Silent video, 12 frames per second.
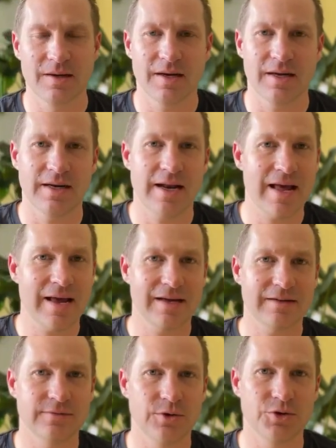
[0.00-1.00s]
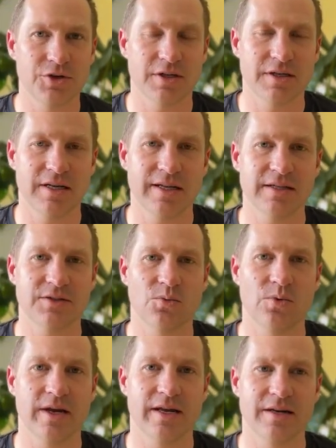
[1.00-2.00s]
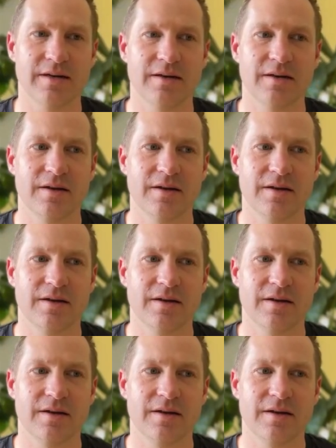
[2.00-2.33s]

And an AI illusion is when